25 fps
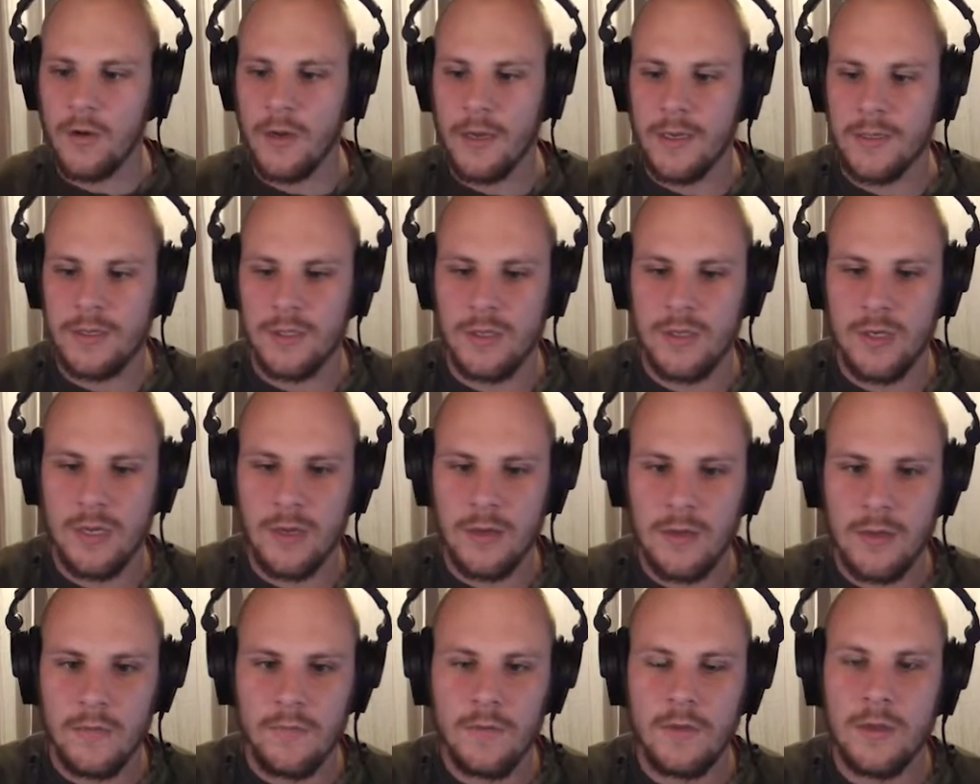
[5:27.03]
Okay, so
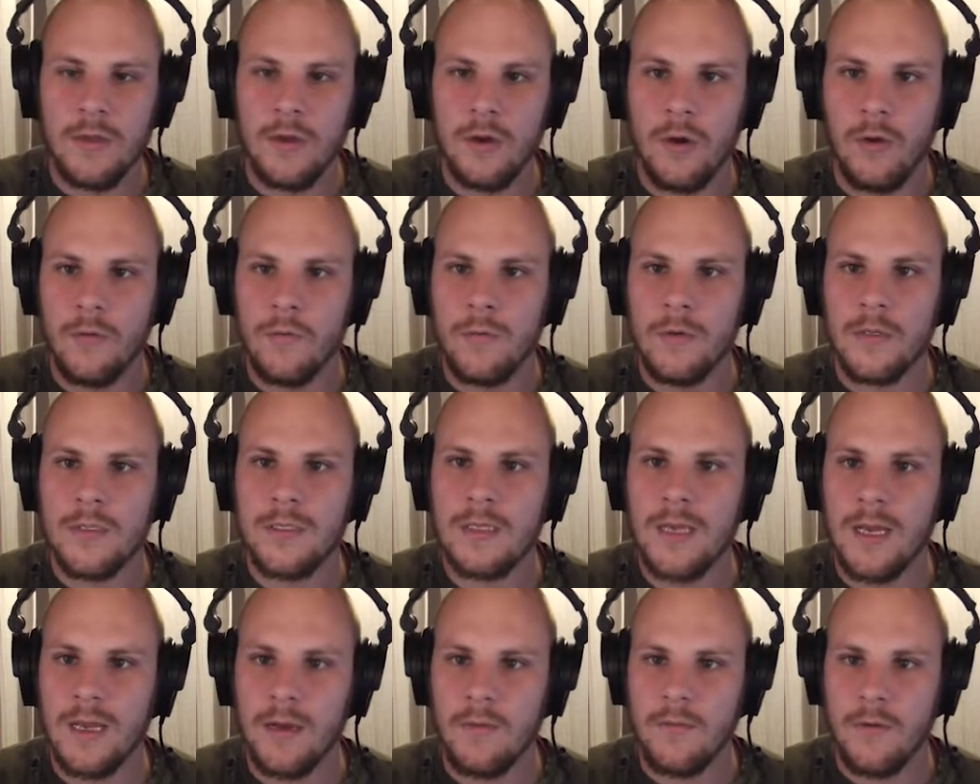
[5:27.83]
now that we know
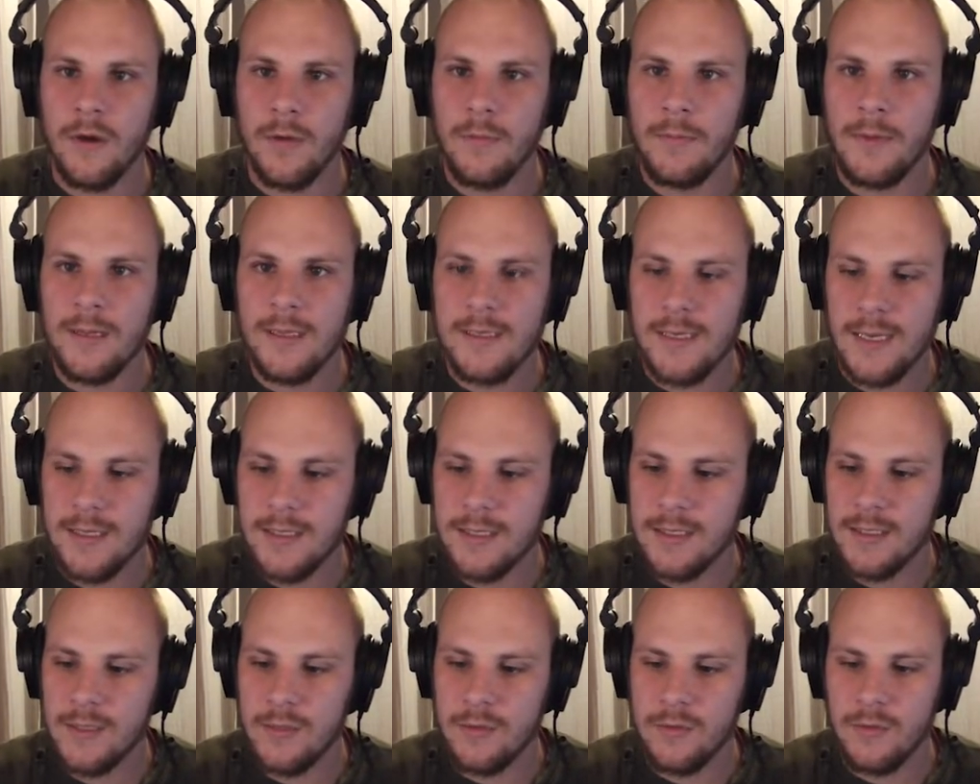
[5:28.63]
what's kind of up, let's
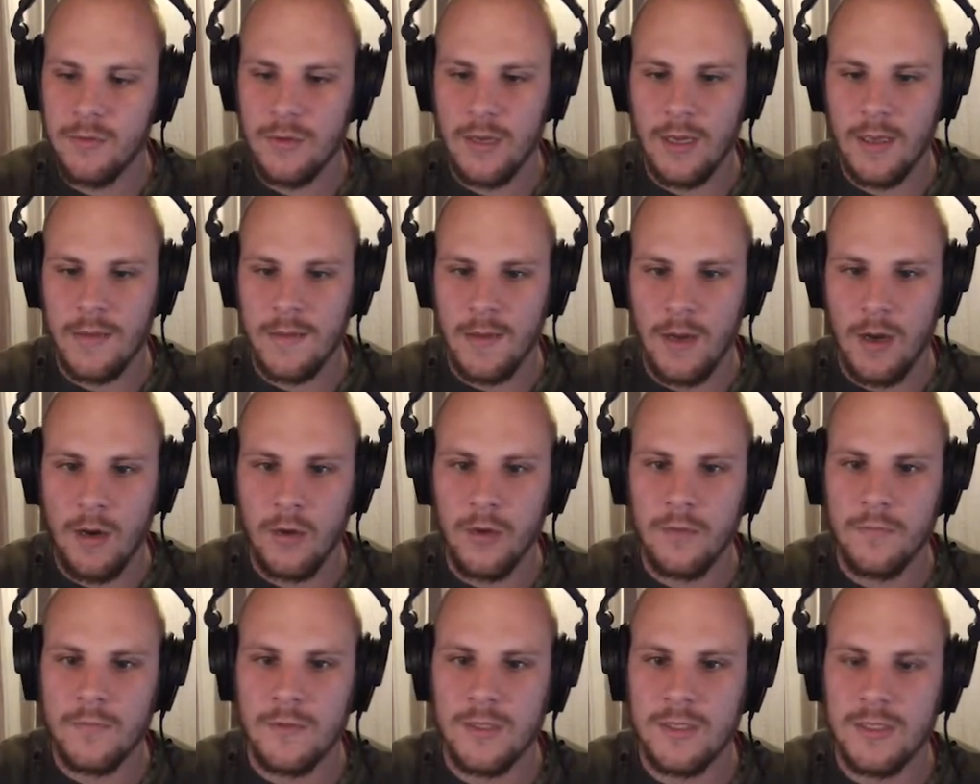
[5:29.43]
actually look at
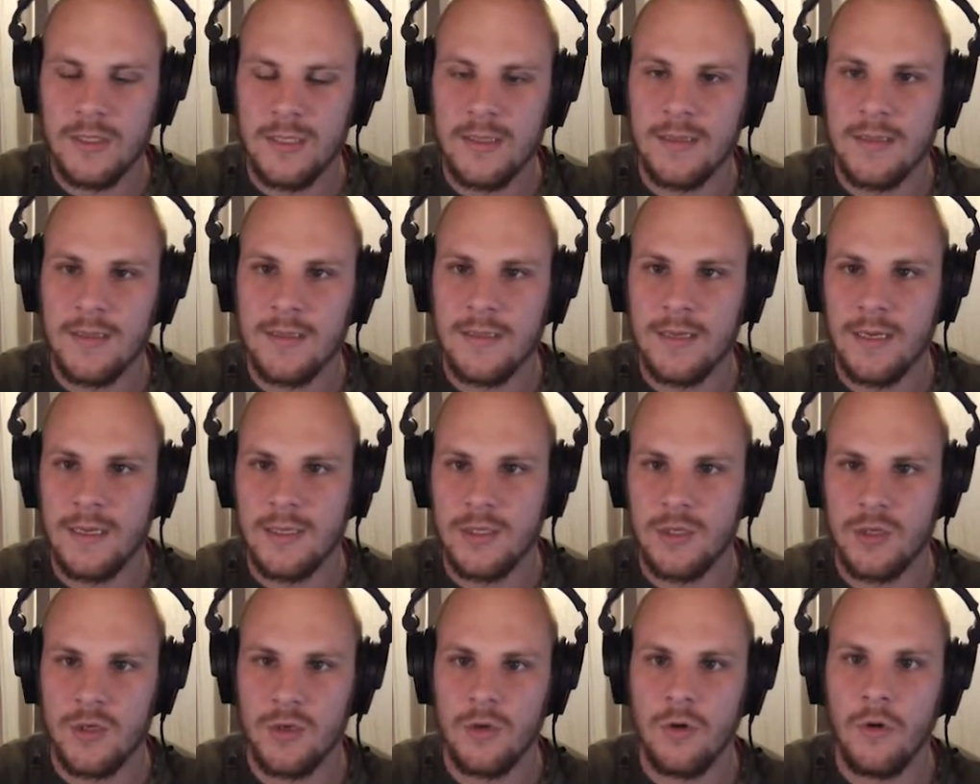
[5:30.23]
how you would
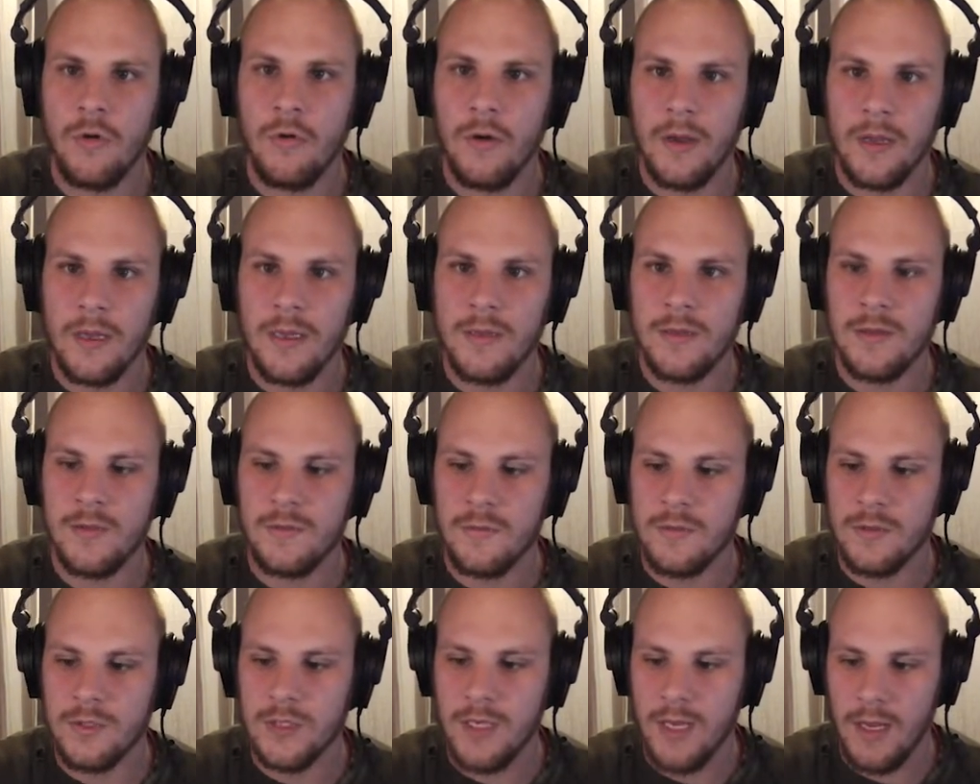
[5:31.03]
synthesize going
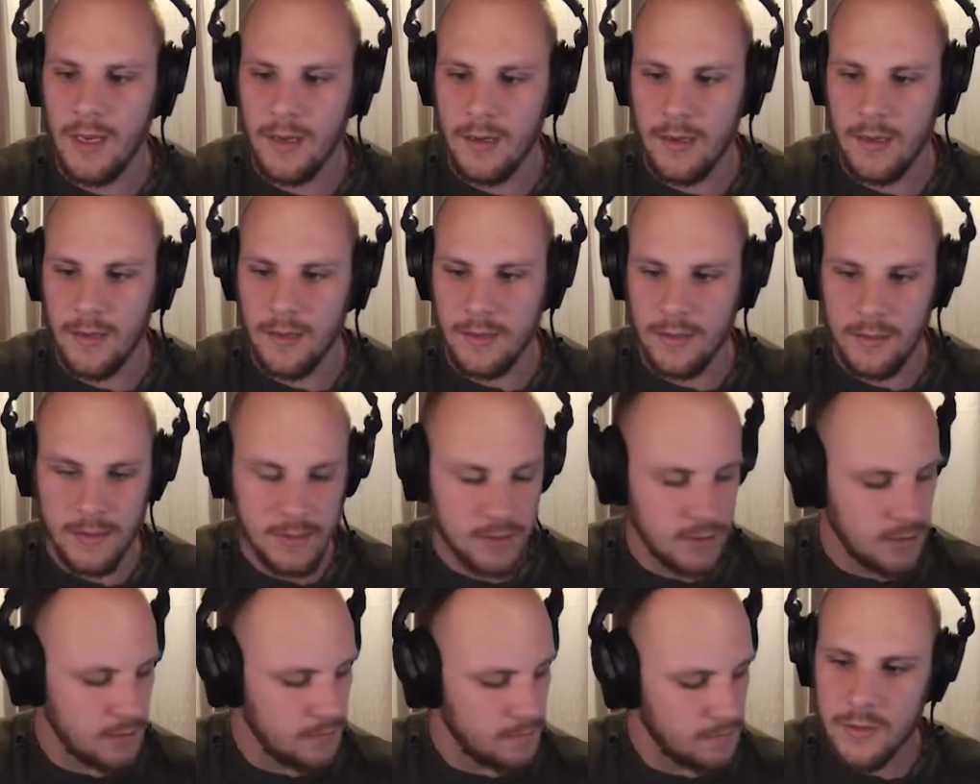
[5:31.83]
into a chain like
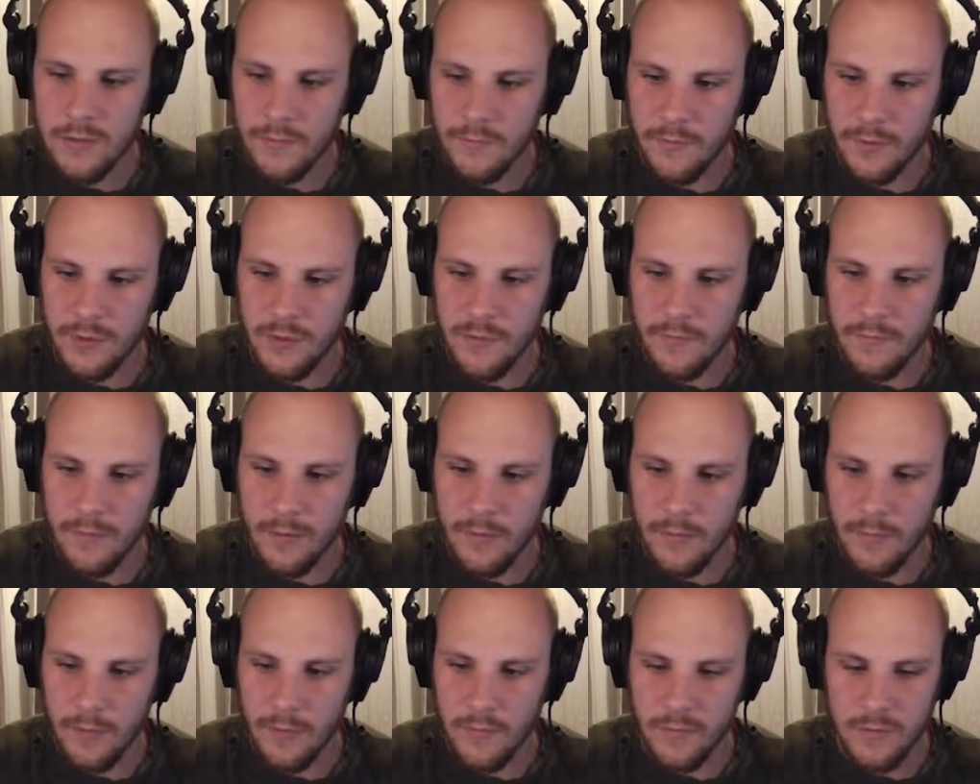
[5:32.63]
this. So first of
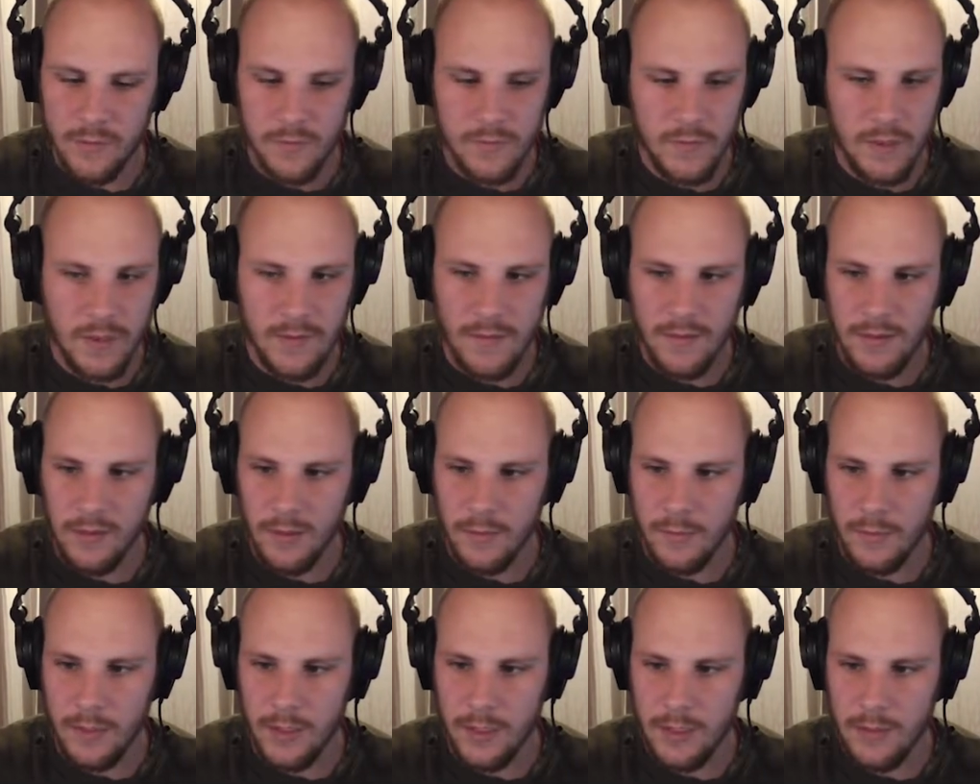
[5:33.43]
all, I'm going to create a
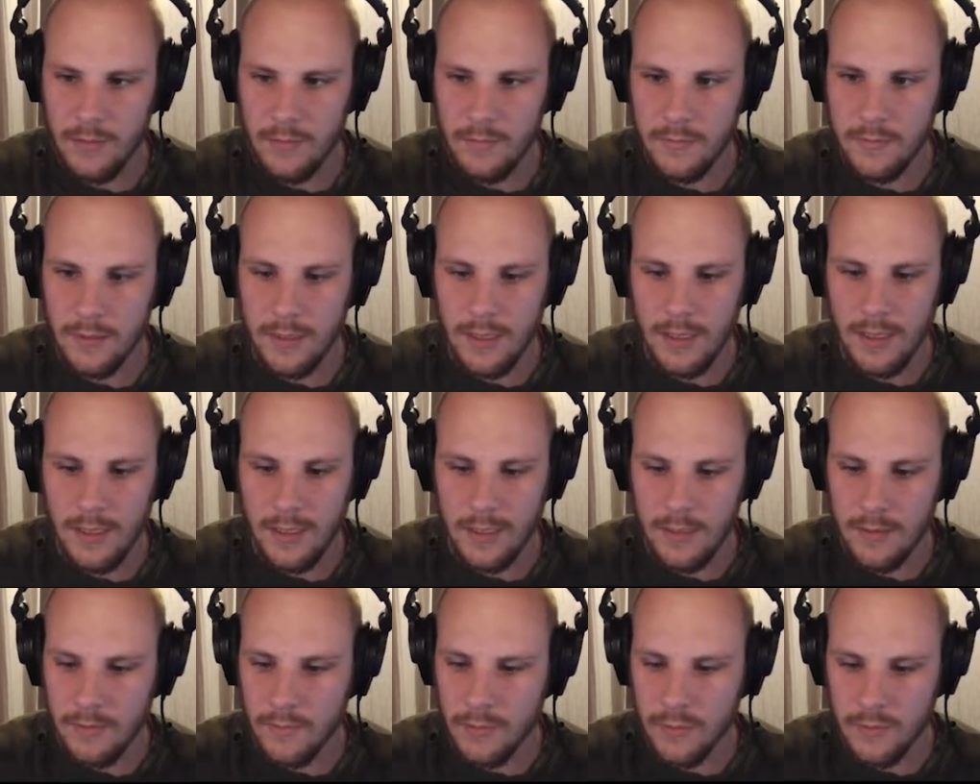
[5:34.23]
new MIDI,
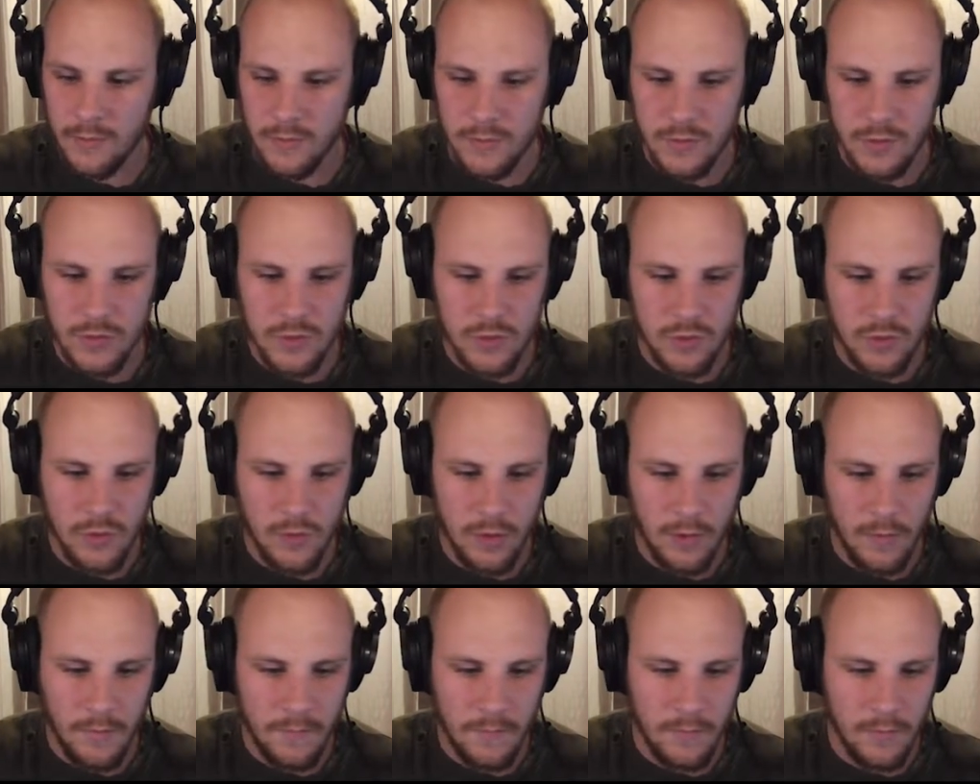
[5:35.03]
and then I'm going to
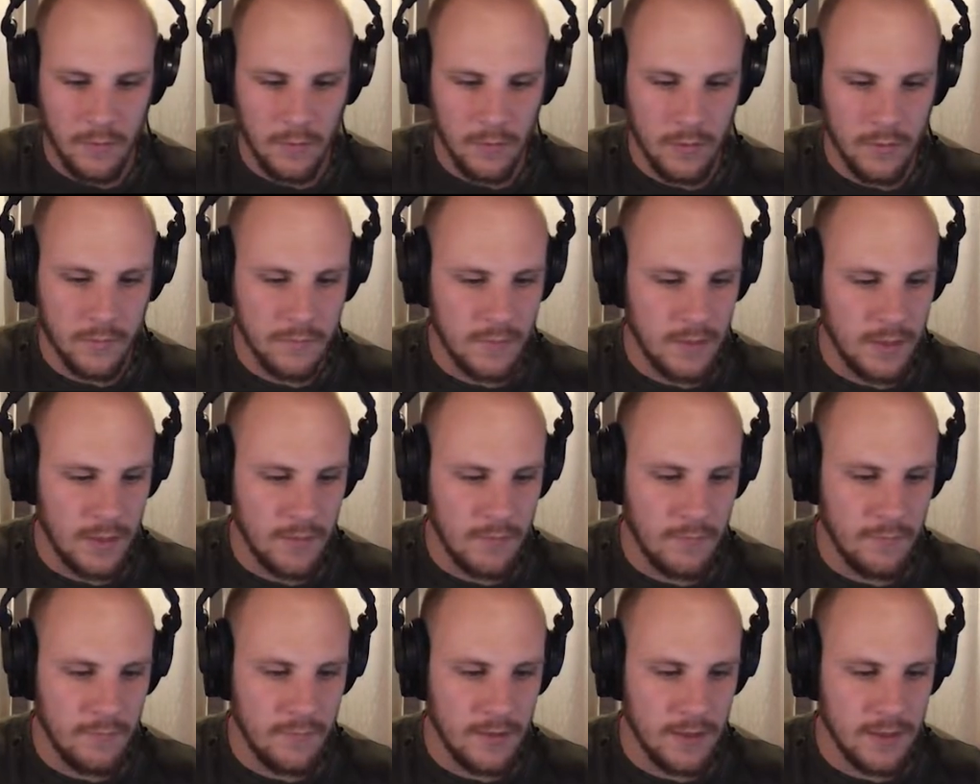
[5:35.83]
turn off all of the
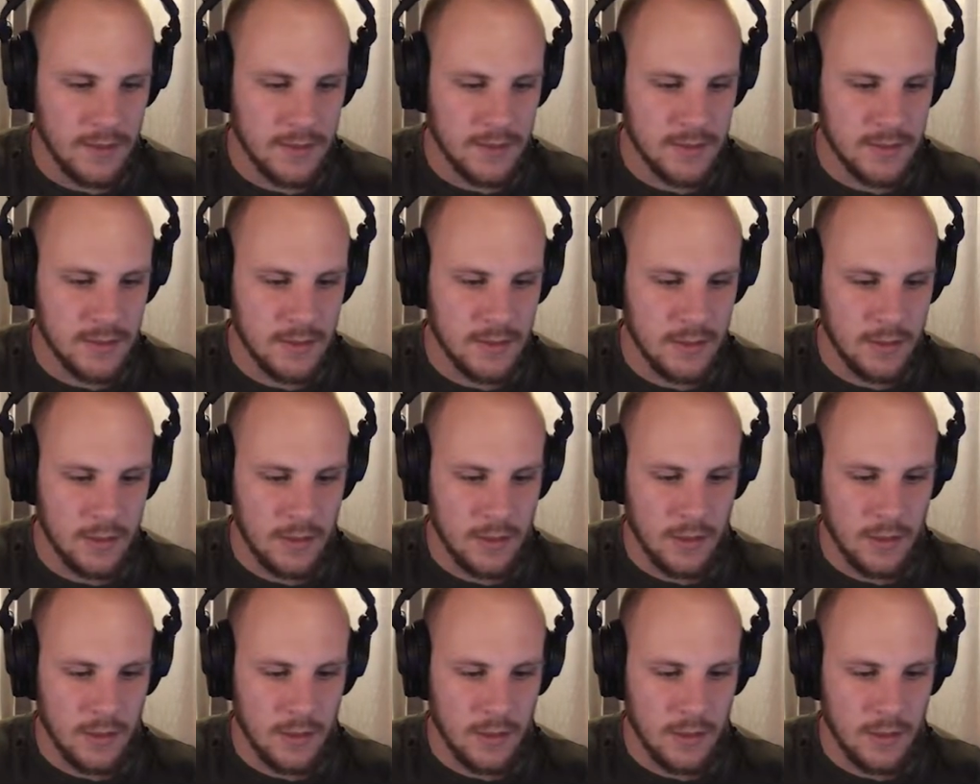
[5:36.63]
effects